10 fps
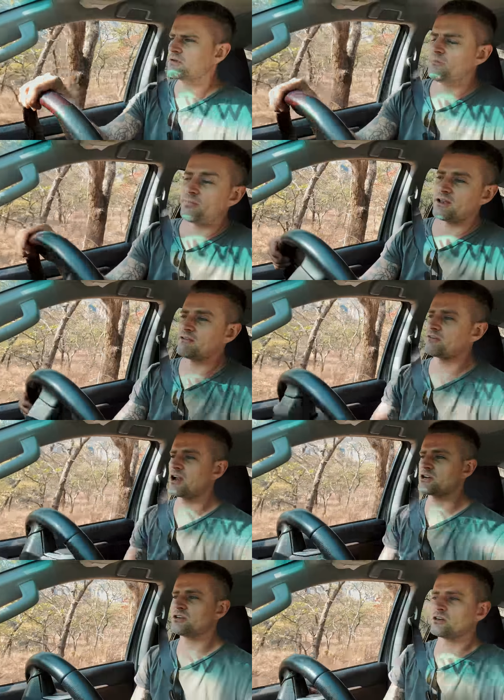don't believe that
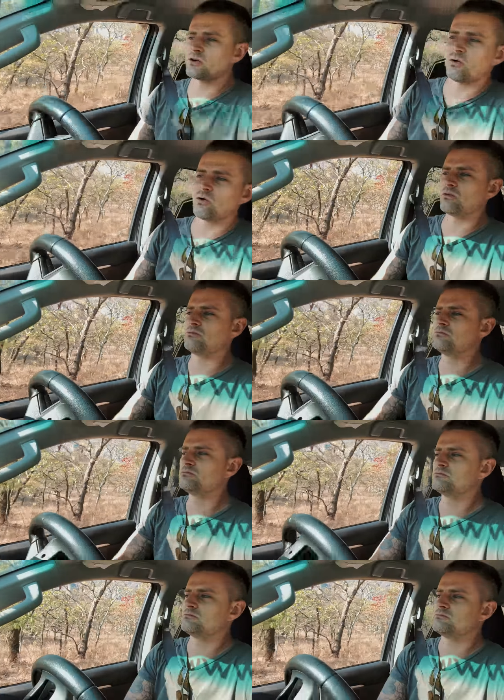I should call
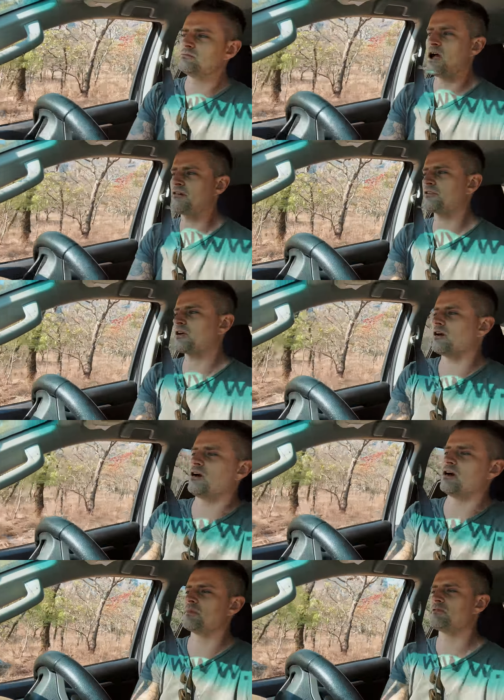Africa
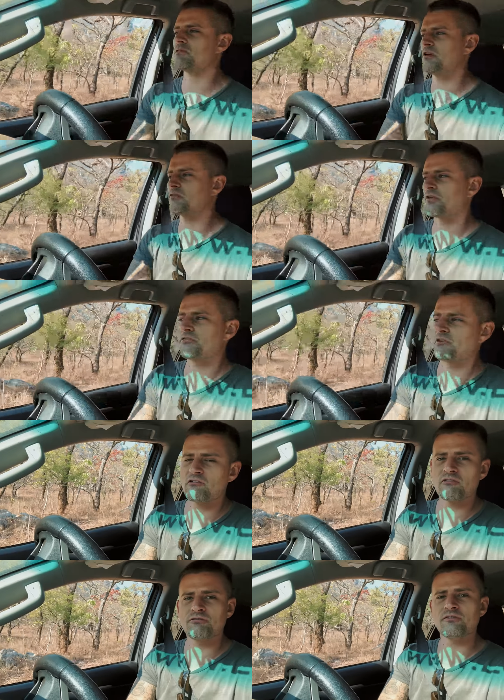home, even though I've got
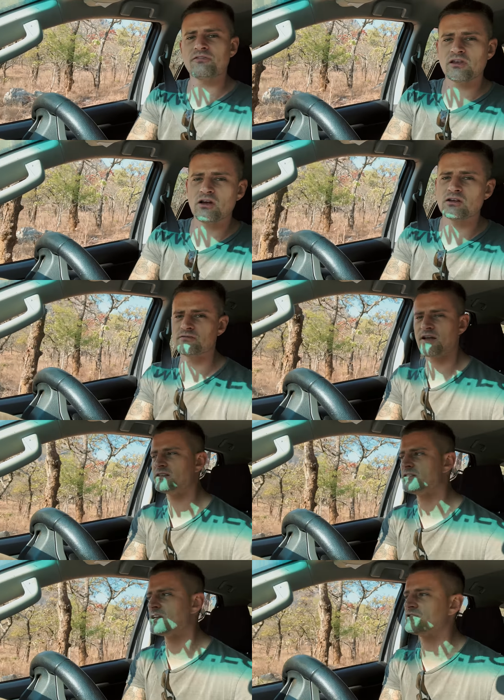350 years of
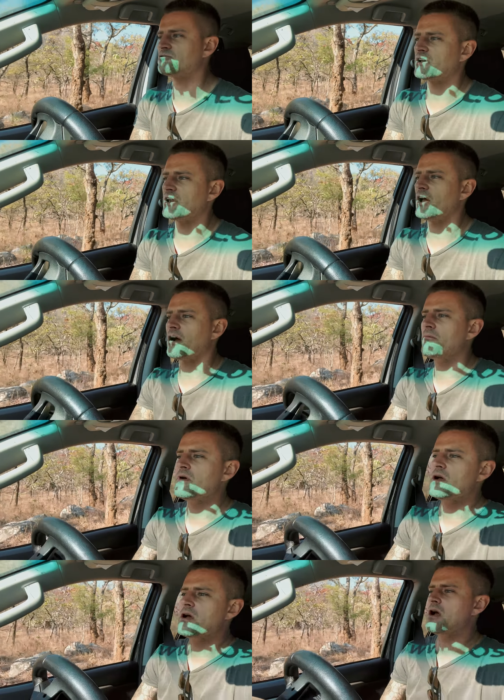ancestry here.
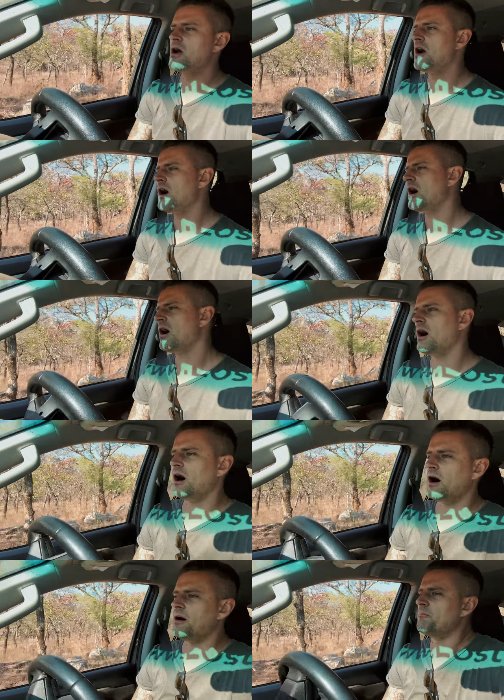
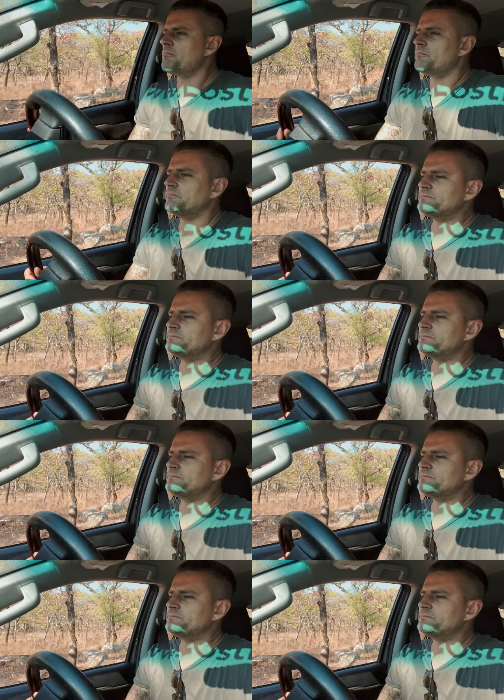Um,